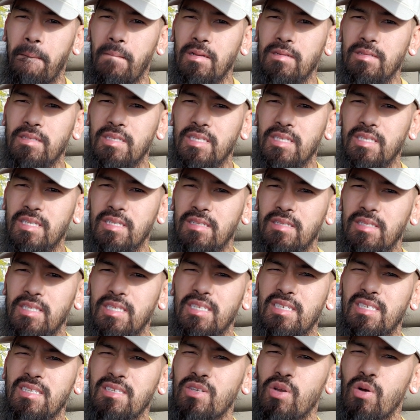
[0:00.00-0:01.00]
since
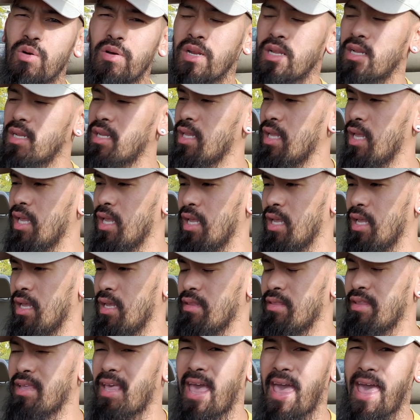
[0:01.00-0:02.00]
it's going in
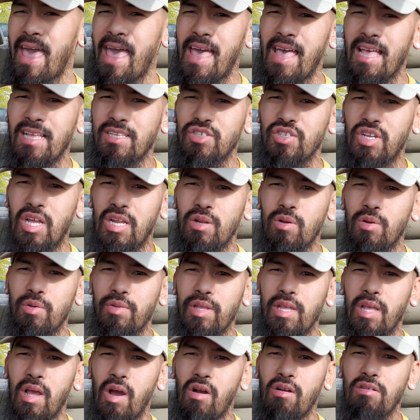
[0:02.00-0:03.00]
the hatch, I know
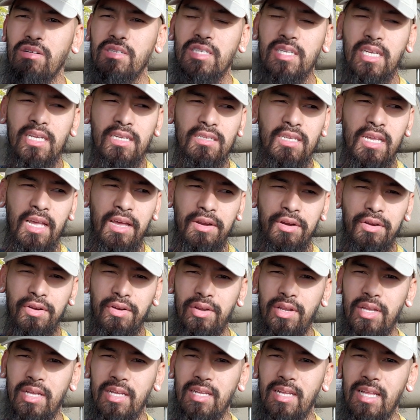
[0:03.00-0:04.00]
the RSX
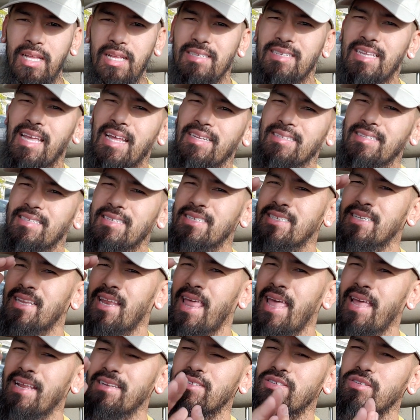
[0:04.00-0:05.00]
header, it's at a
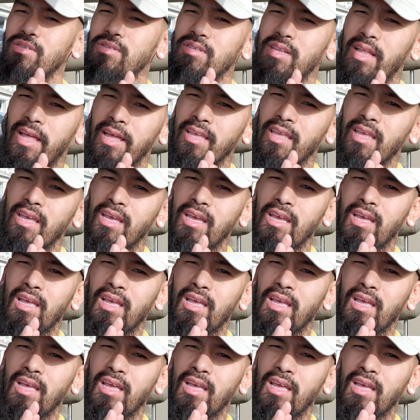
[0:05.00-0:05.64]
slant, so it's like,